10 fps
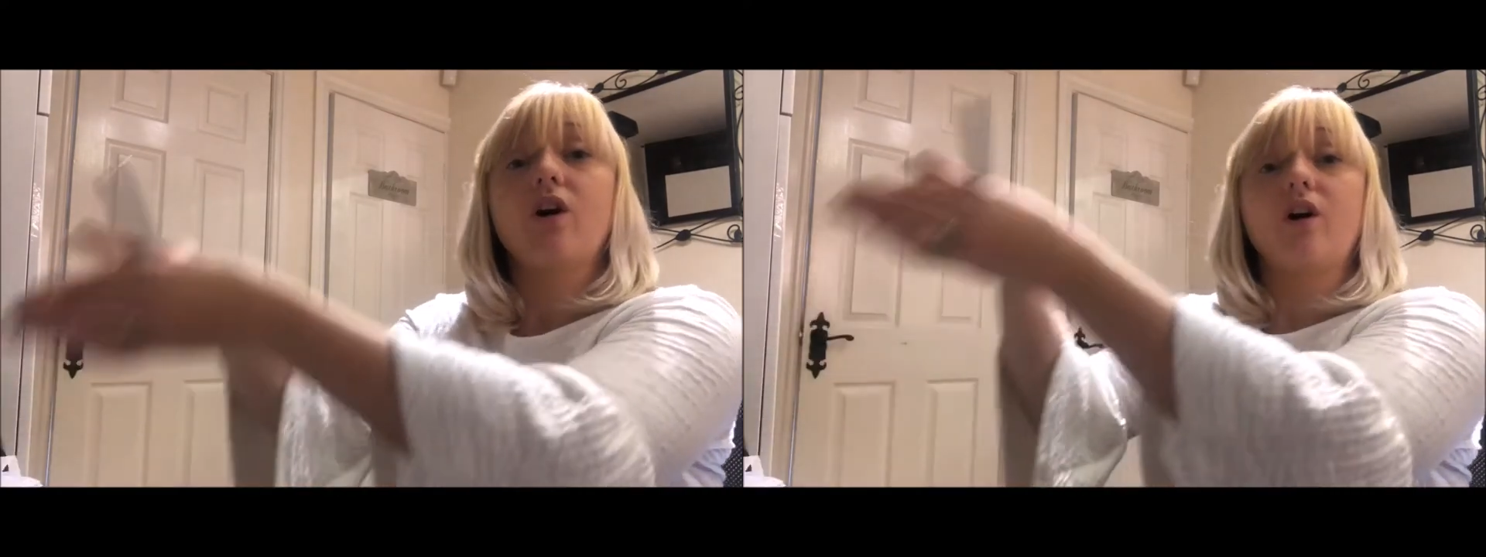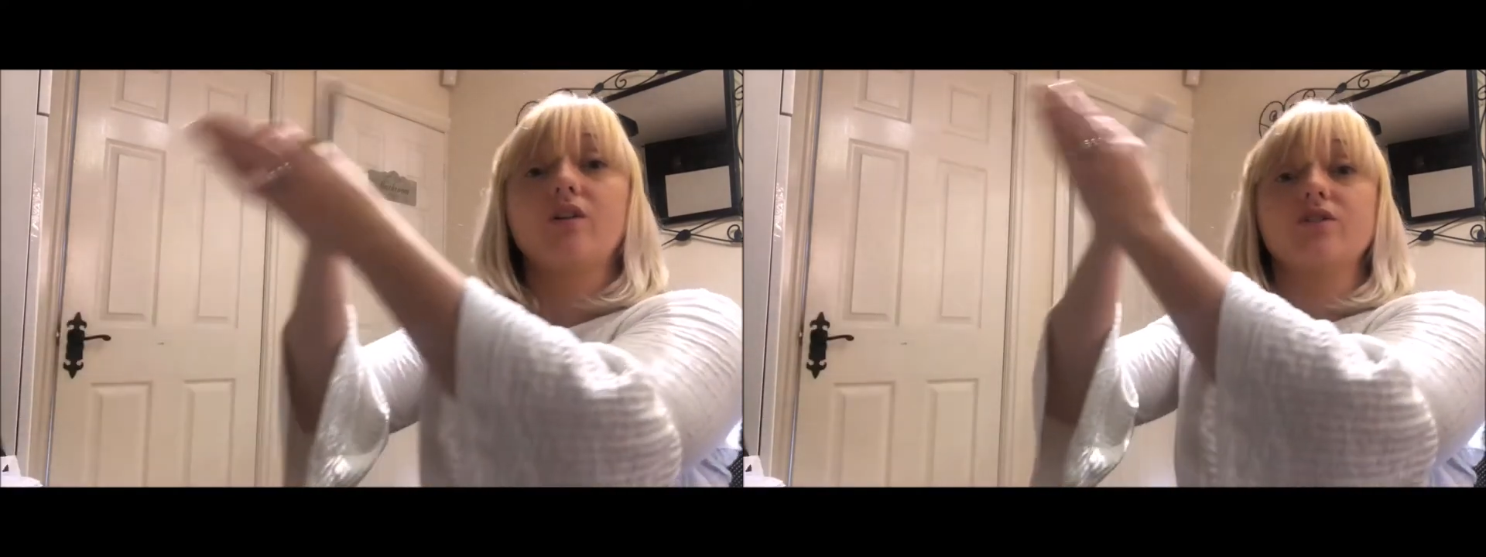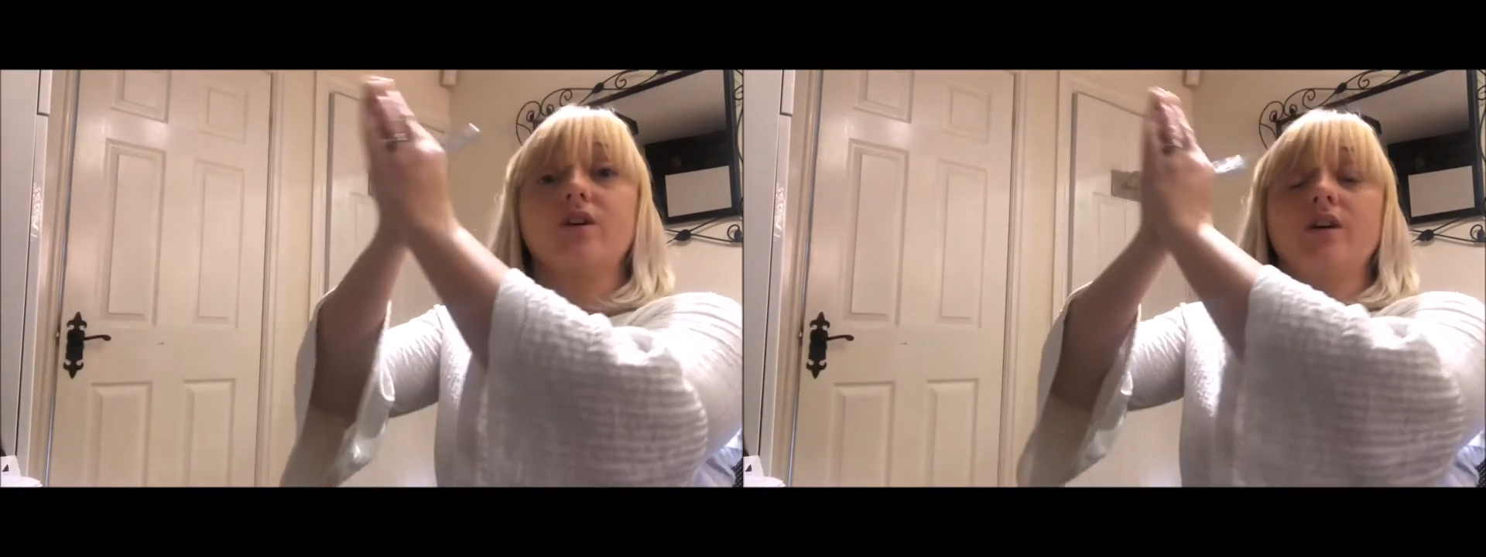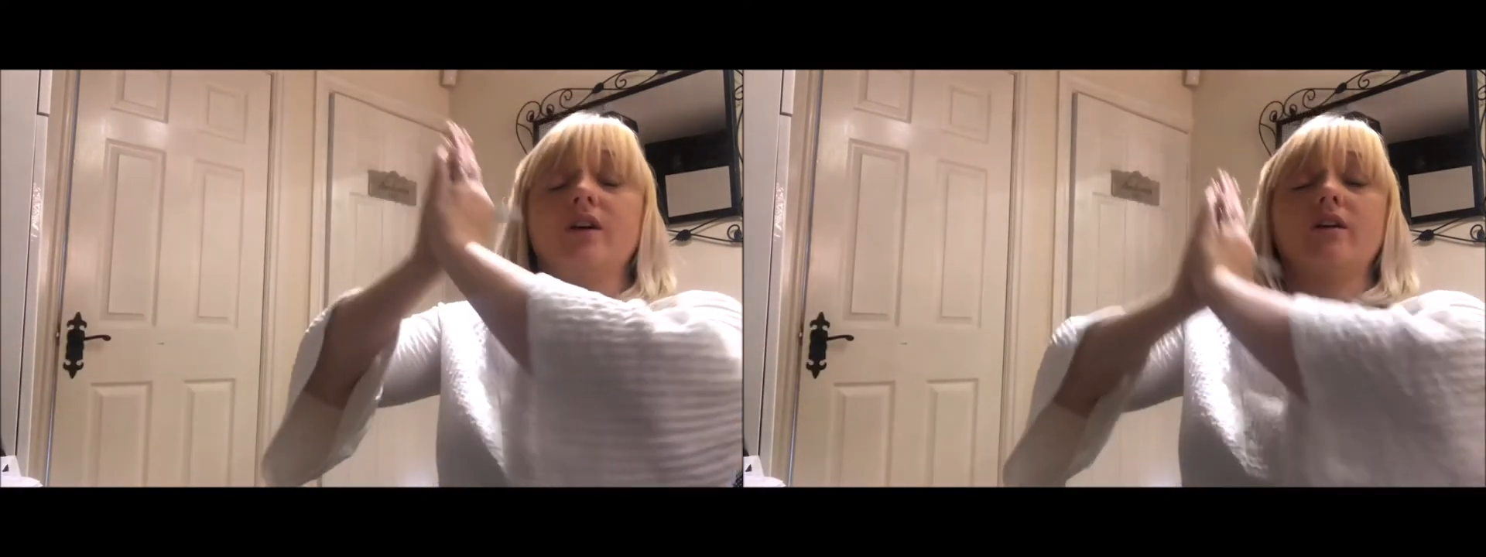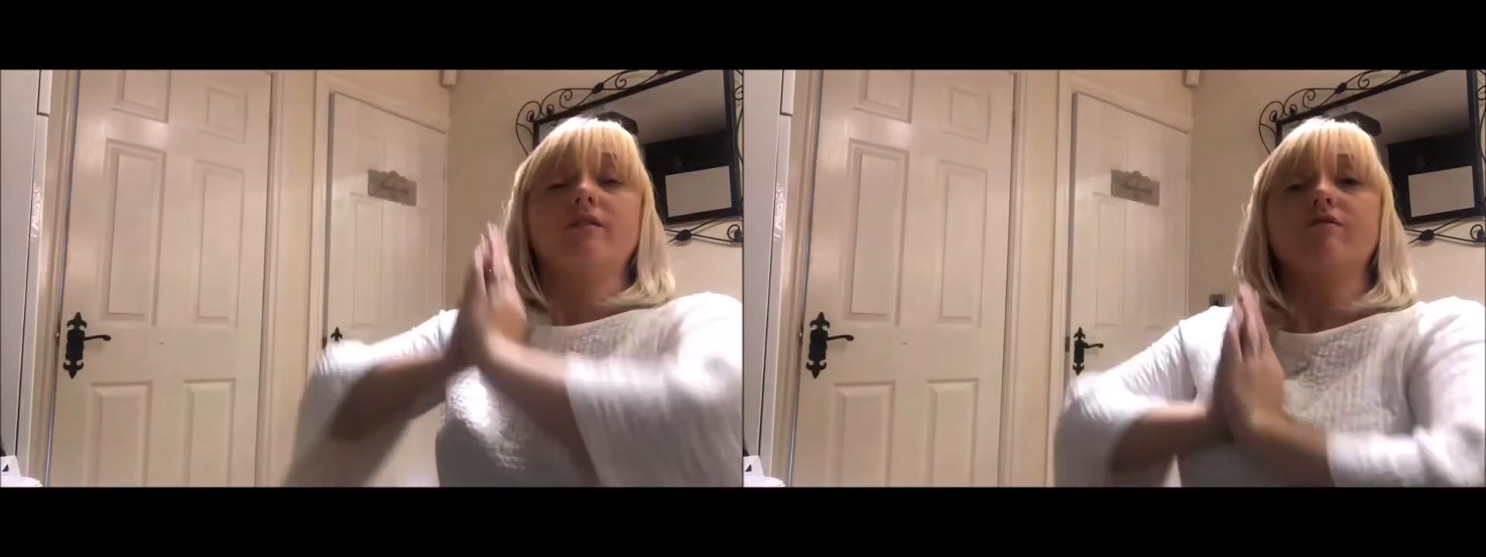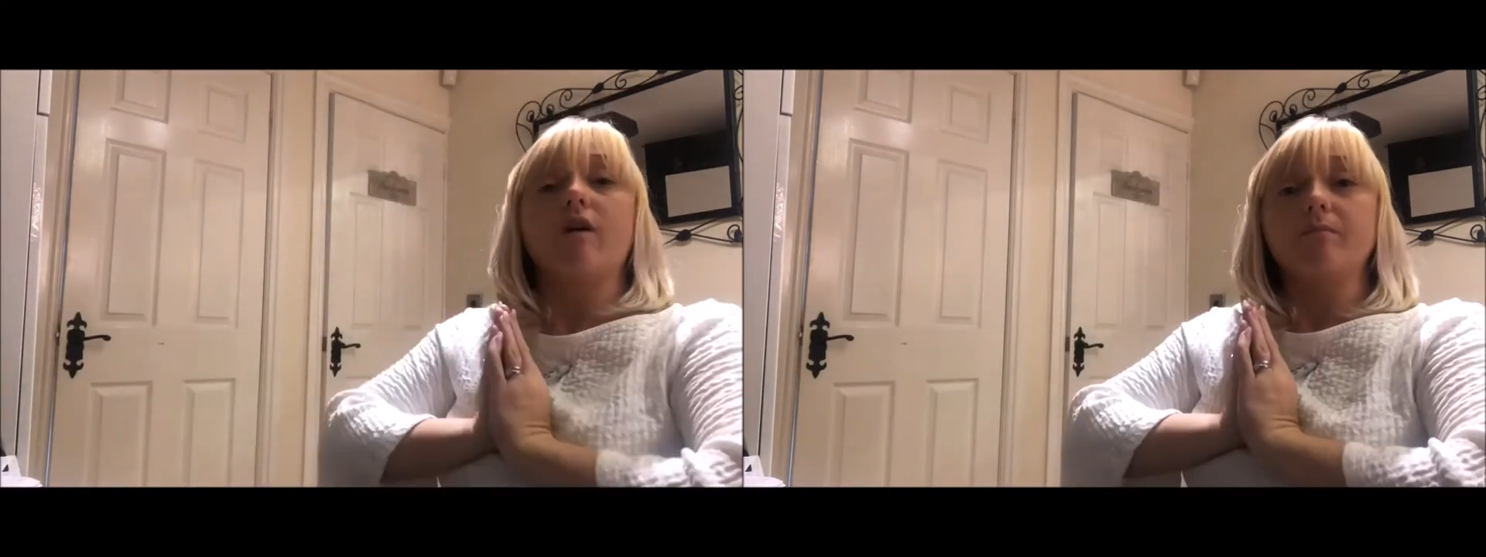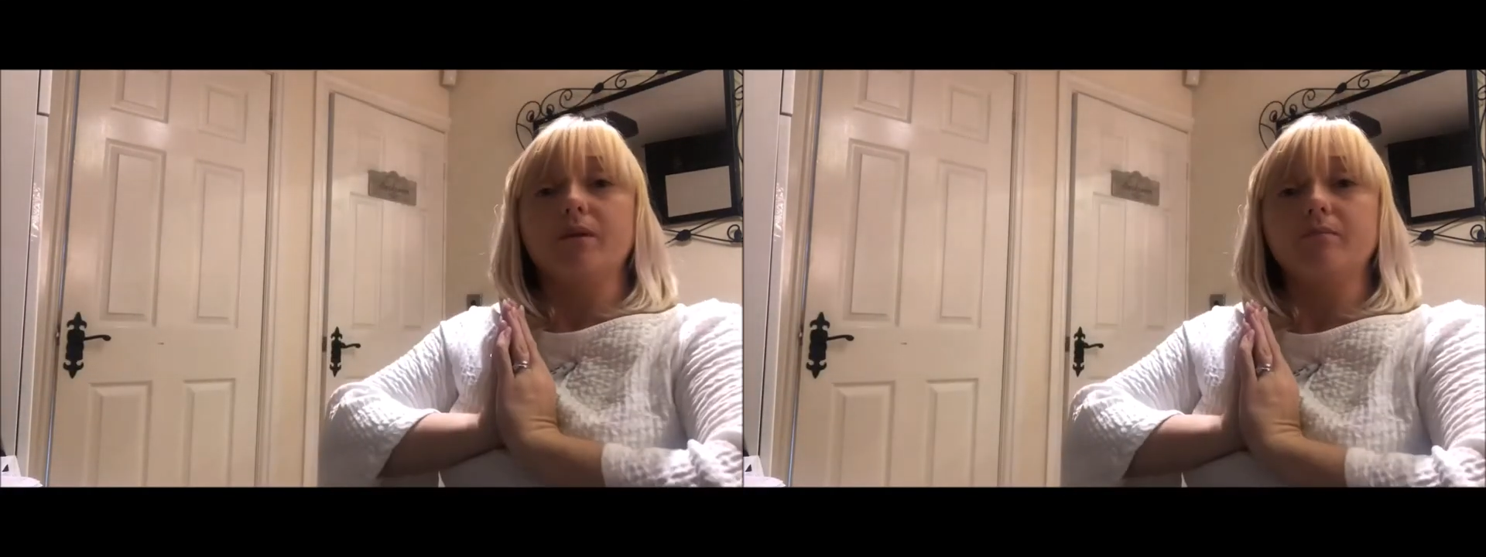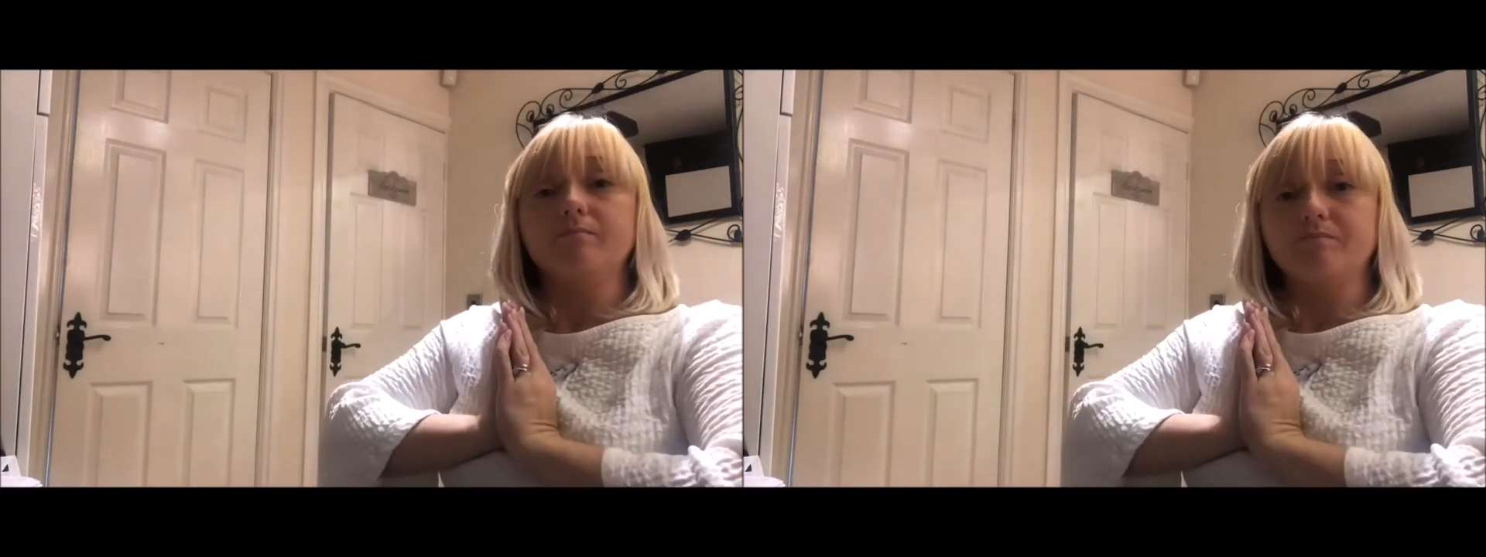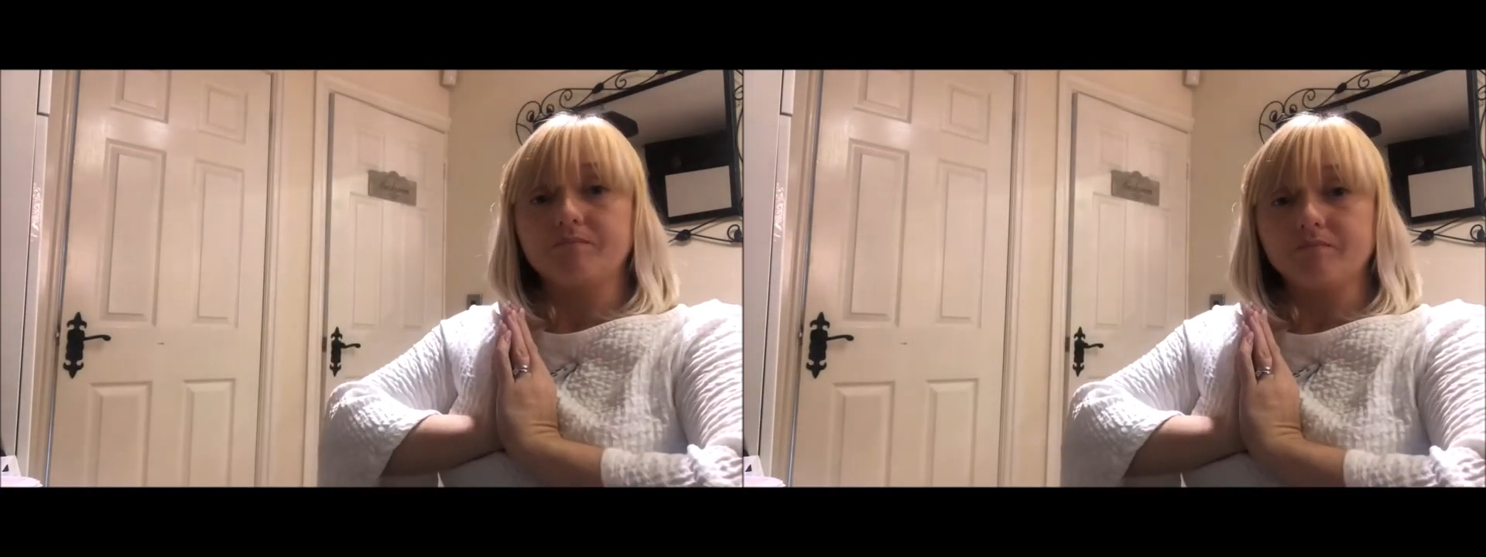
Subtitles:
order from them.